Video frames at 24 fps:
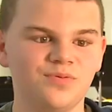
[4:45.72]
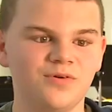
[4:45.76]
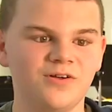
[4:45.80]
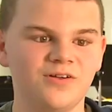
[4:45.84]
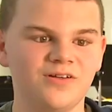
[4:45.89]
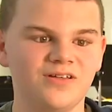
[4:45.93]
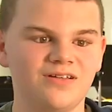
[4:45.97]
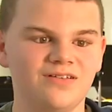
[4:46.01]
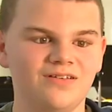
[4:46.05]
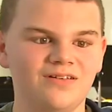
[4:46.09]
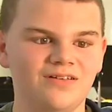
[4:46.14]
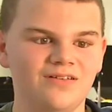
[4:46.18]

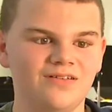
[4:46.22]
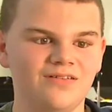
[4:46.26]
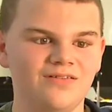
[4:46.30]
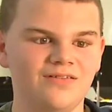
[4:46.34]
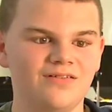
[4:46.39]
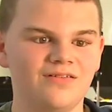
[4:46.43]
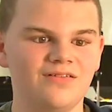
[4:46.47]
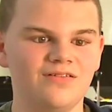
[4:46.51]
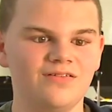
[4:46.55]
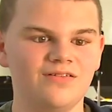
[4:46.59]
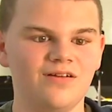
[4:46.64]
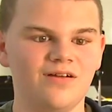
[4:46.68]
put
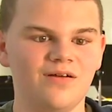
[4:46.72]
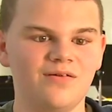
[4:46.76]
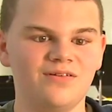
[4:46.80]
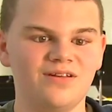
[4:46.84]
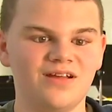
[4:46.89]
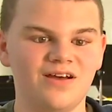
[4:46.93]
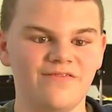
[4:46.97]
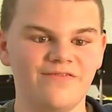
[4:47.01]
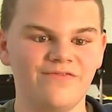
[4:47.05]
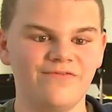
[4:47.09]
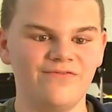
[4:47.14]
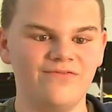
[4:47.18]

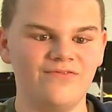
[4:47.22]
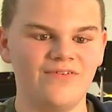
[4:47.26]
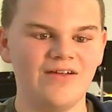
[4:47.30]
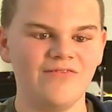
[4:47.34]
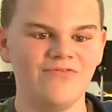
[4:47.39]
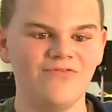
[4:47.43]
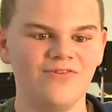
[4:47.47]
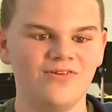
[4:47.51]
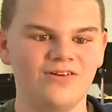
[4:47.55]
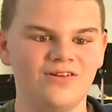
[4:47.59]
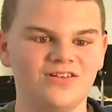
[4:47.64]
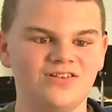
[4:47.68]
enough
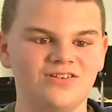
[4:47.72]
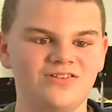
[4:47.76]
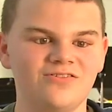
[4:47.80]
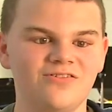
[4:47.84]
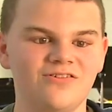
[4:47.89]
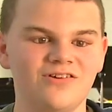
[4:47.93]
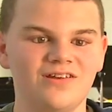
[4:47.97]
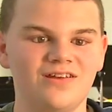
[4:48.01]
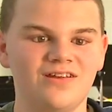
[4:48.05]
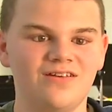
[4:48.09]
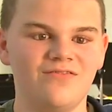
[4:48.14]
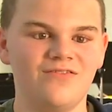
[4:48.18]
effort
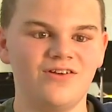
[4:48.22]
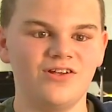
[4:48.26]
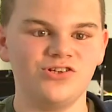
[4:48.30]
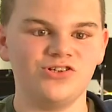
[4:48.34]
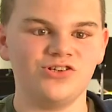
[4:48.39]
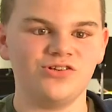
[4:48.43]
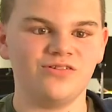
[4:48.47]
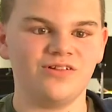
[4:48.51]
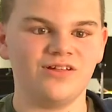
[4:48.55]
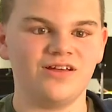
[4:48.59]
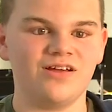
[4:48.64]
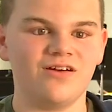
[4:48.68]
into it, and
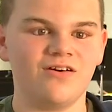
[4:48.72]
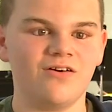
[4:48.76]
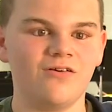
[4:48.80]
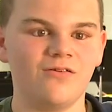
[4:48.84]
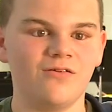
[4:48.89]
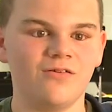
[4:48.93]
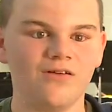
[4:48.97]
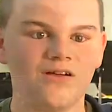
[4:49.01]
eventually I'll